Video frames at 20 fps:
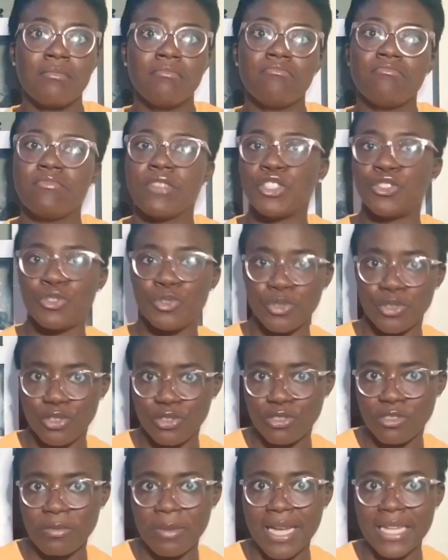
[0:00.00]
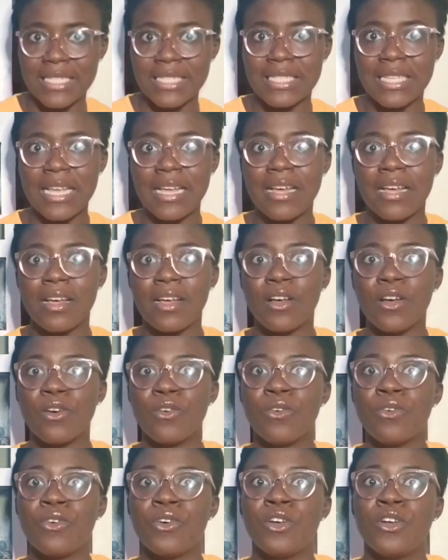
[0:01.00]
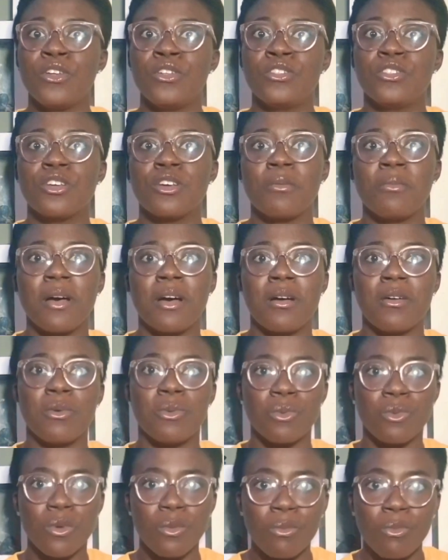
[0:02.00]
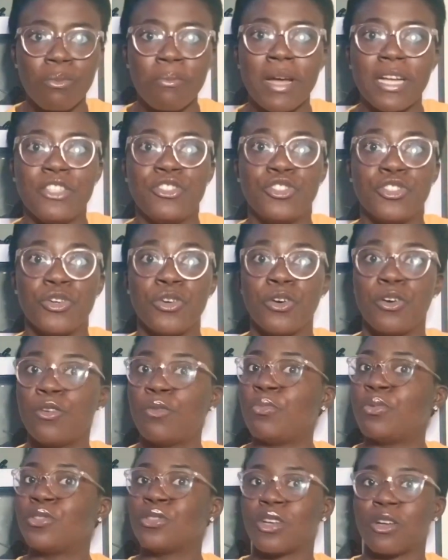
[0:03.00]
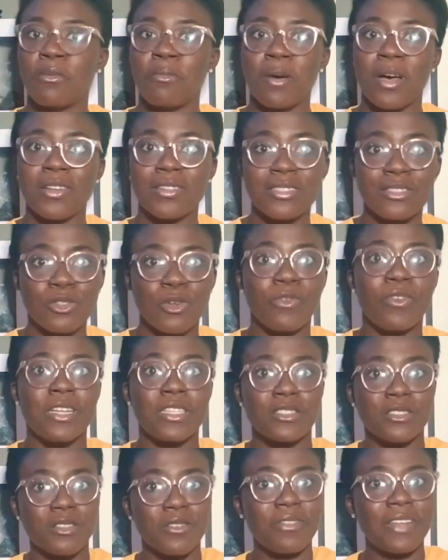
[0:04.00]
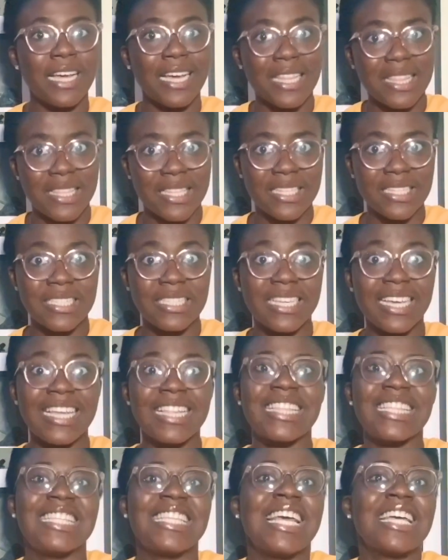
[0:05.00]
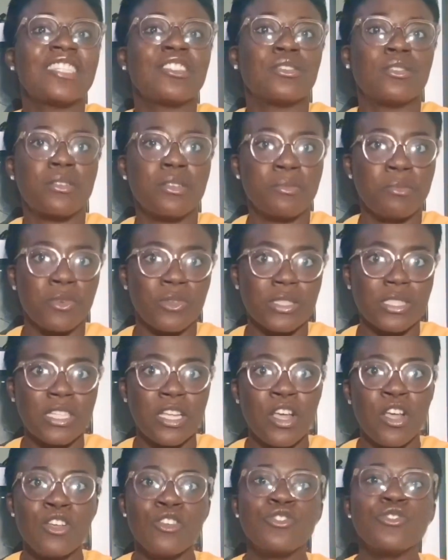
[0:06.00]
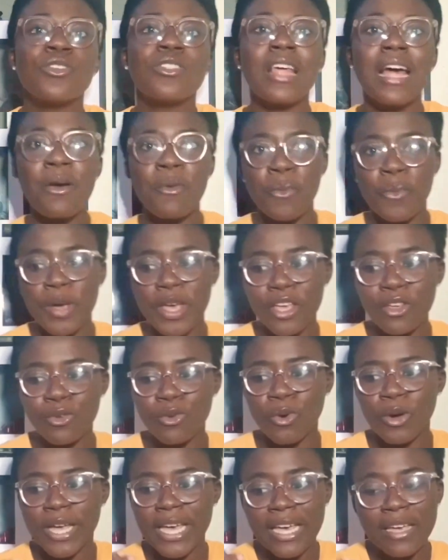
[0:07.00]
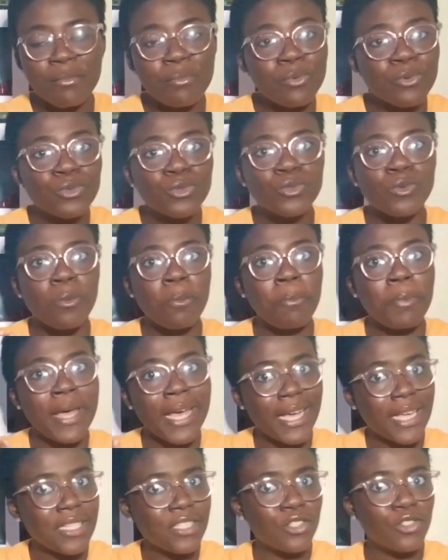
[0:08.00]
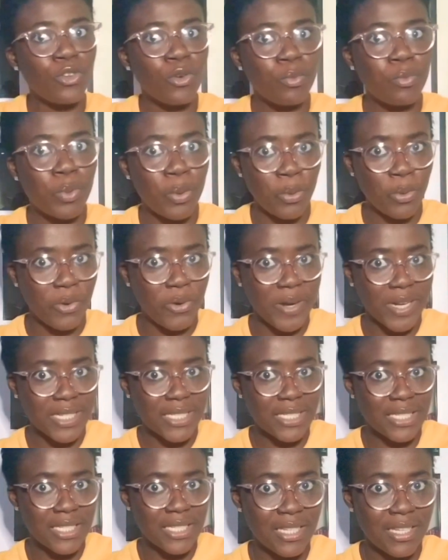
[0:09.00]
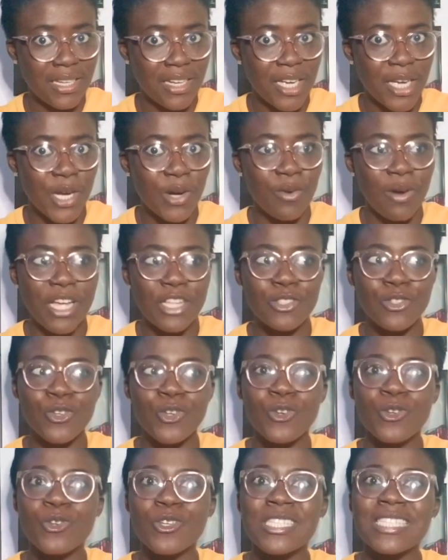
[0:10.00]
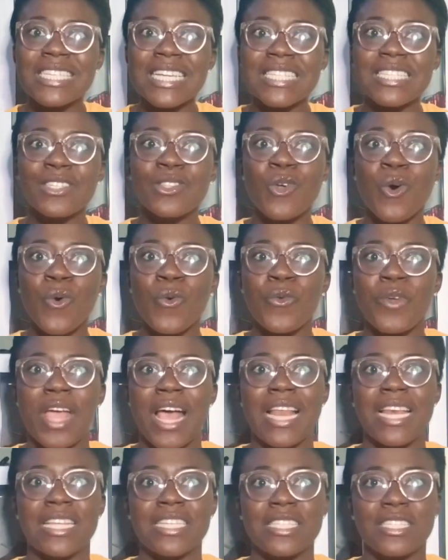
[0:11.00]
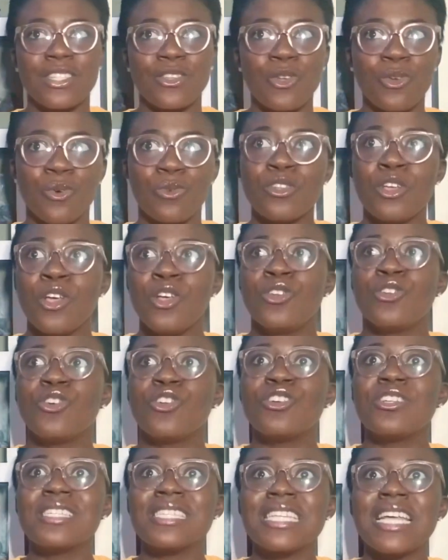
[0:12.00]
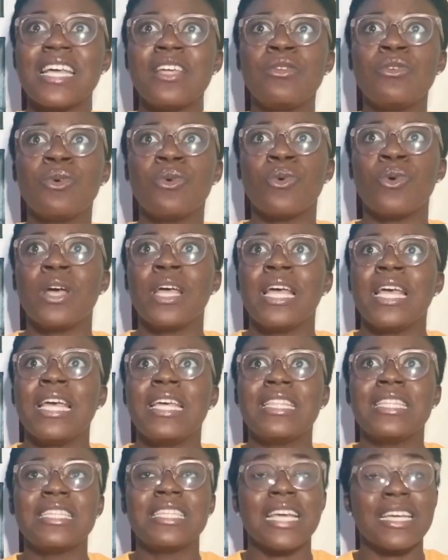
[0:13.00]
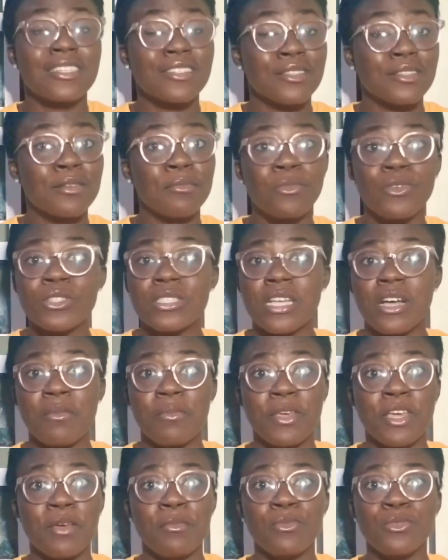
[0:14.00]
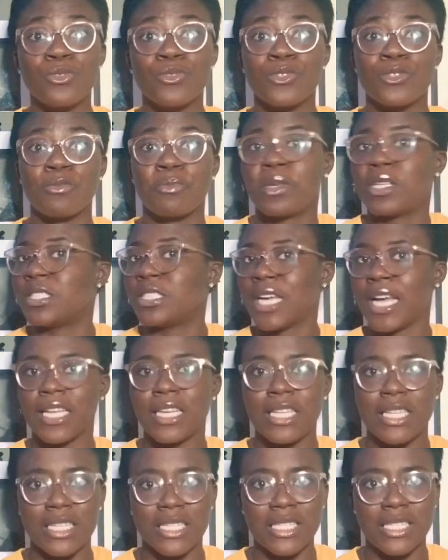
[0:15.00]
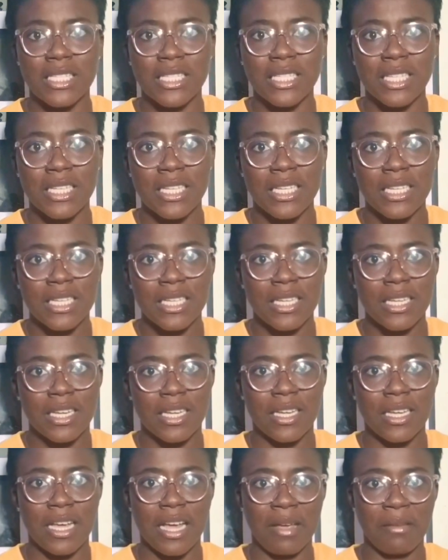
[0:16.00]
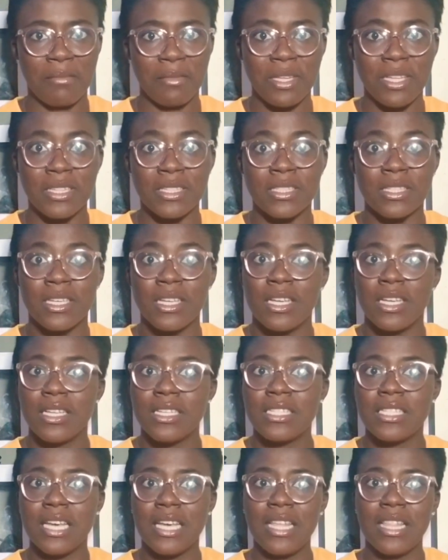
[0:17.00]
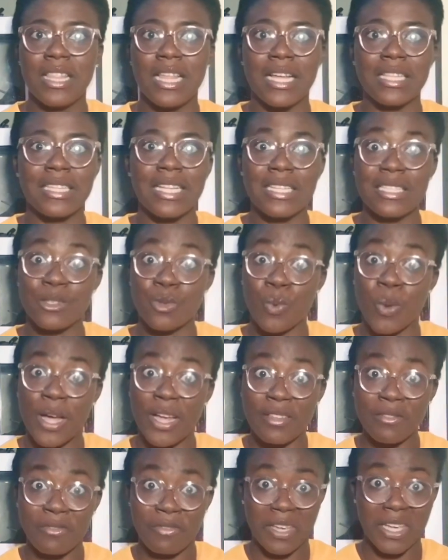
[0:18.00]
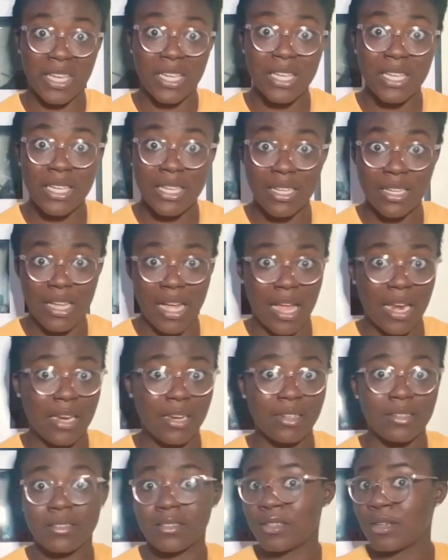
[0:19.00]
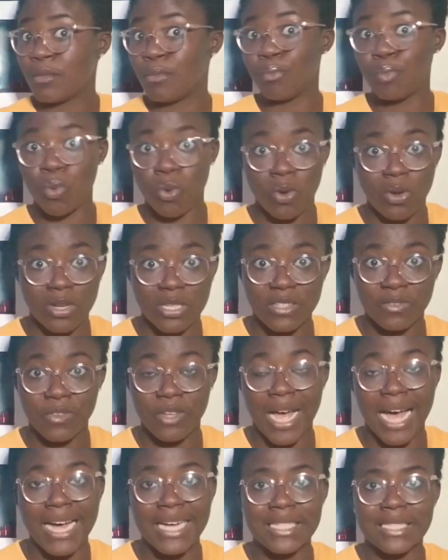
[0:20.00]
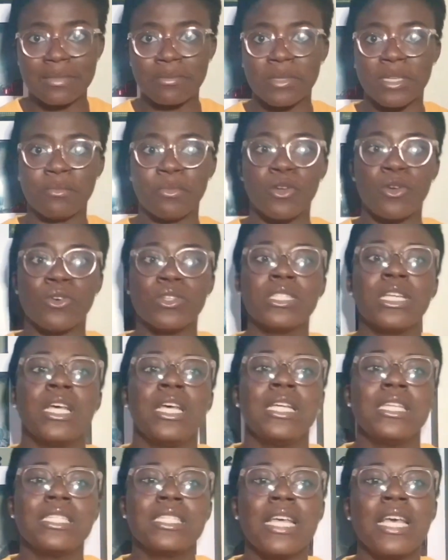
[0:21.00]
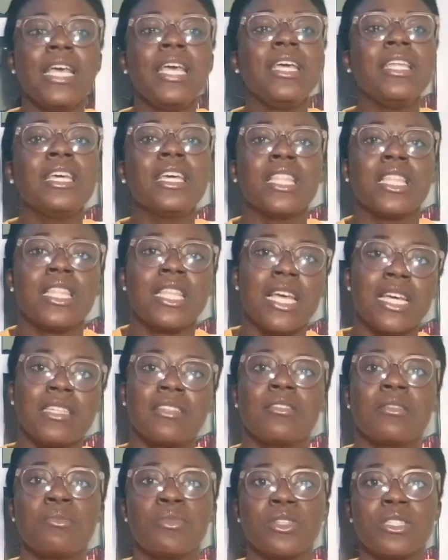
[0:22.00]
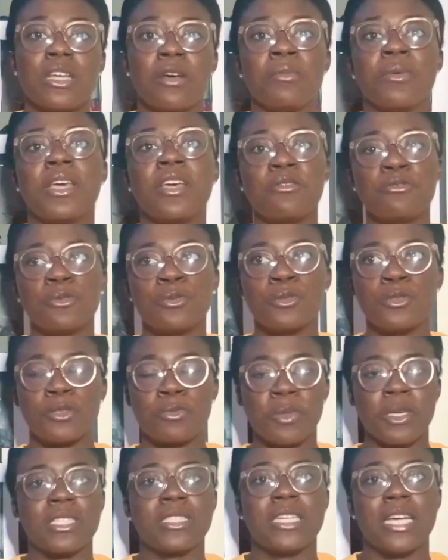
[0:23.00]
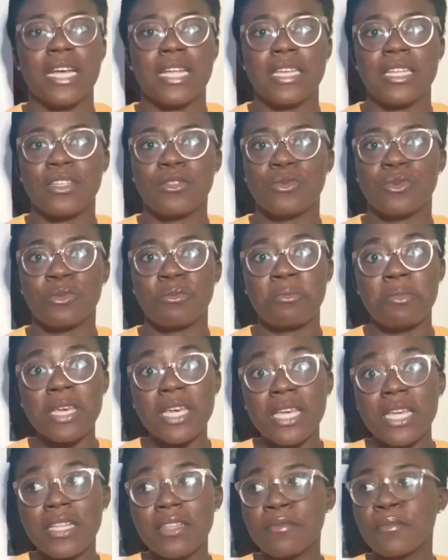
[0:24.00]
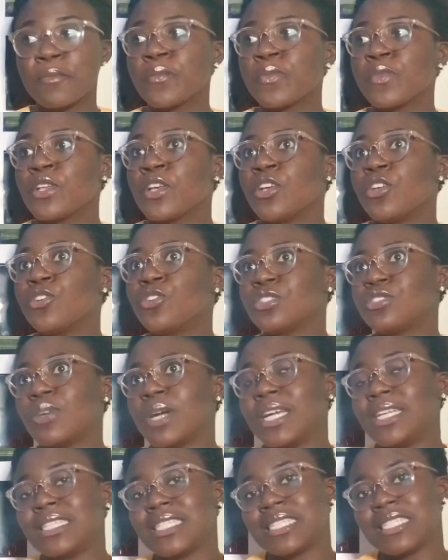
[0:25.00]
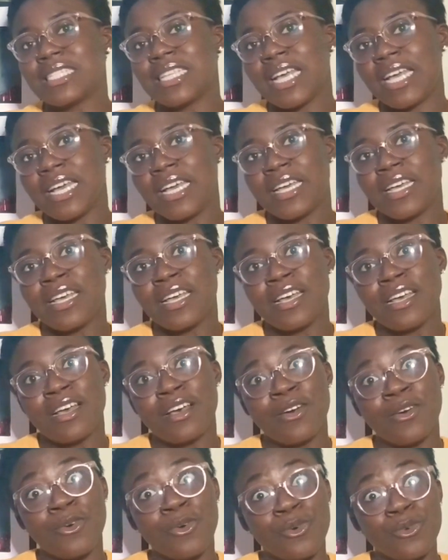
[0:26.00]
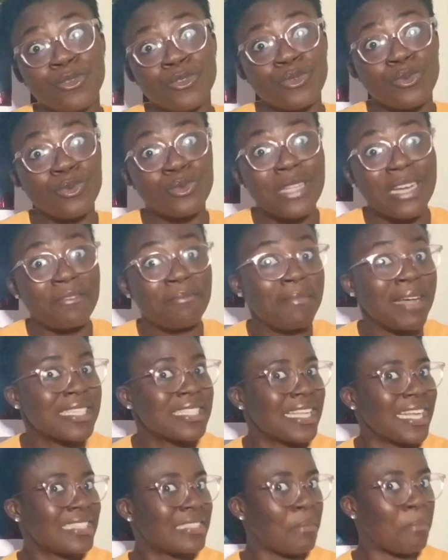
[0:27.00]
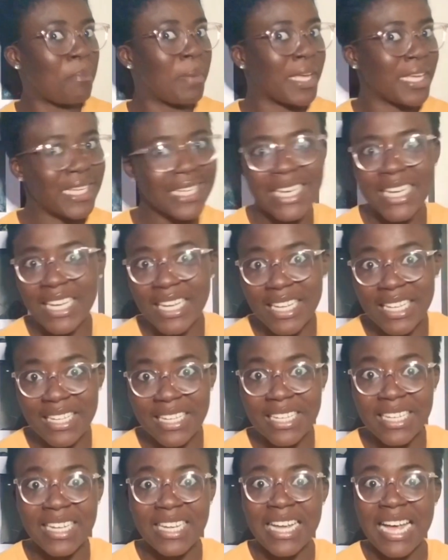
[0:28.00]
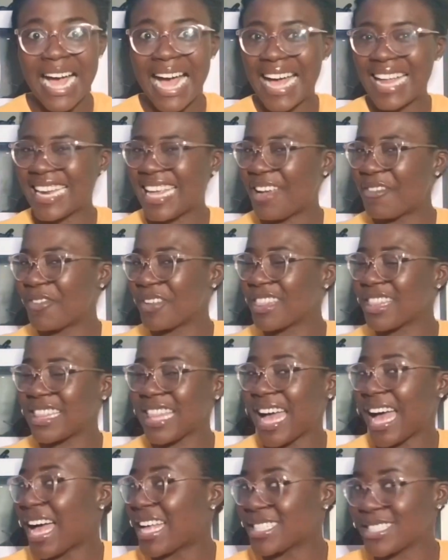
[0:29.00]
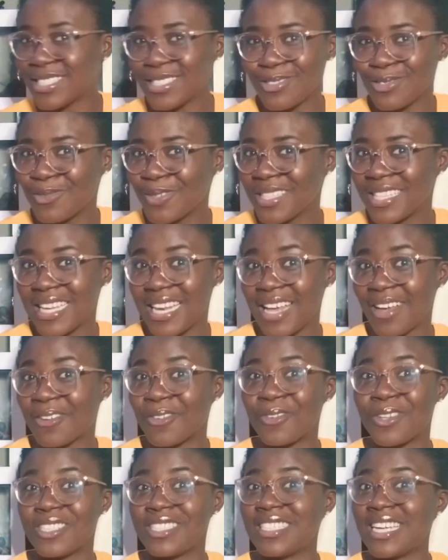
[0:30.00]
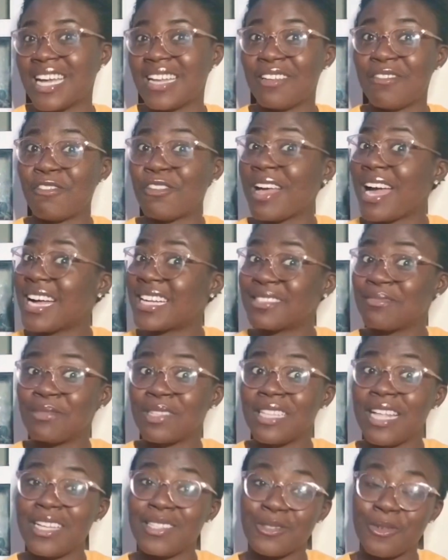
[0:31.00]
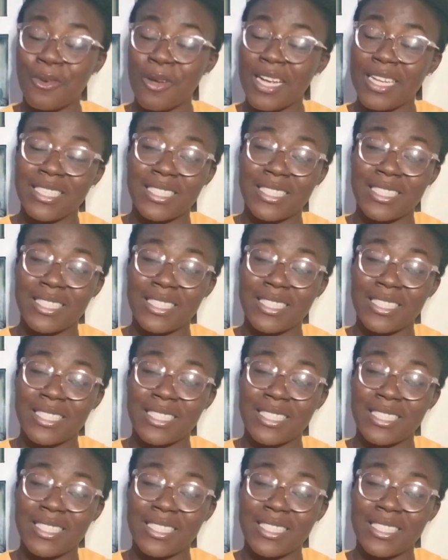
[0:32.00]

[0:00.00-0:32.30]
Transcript: introduce myself, talk about my job, talk about stuff like this in the next 3 months. So that way you are able to pace your progress. All right. So you're not setting unrealistic goals. You're not saying, oh, in the next 3 months, I'll be able to speak Chinese. I mean, saying that's quite vague and bogus if you ask me, because saying in the next 3 months I'll be able to speak Chinese would mean you're trying to say, oh, you would have mastered the pinyin and everything that has to do with the language. And if you ask me, that's quite